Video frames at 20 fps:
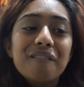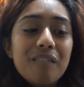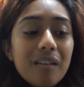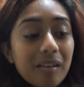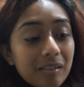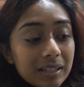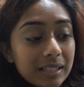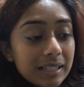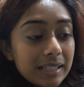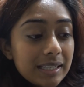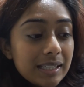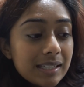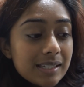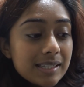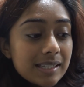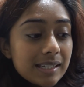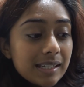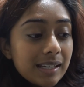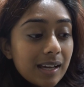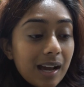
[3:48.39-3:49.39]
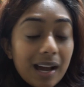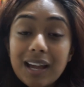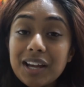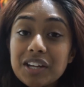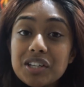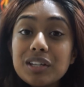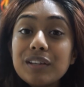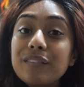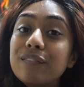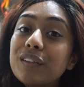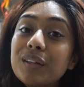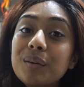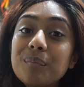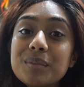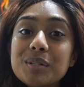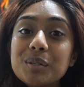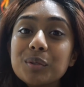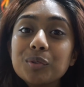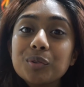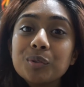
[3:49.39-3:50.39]
very easy. I actually
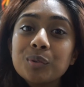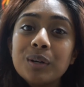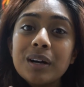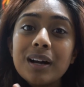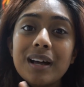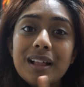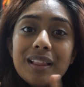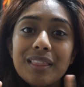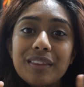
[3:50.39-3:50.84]
filmed it all.